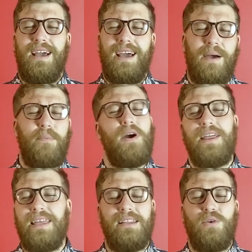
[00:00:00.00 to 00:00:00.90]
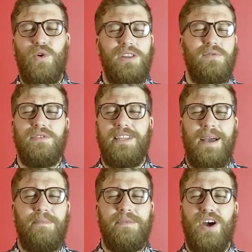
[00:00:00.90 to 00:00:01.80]
and I pray that in the wonderful name
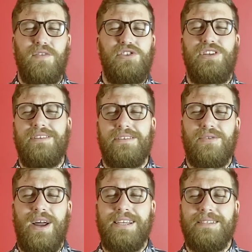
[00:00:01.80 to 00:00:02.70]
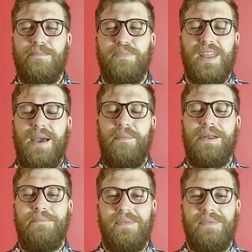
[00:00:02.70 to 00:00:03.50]
of Jesus Christ. Amen.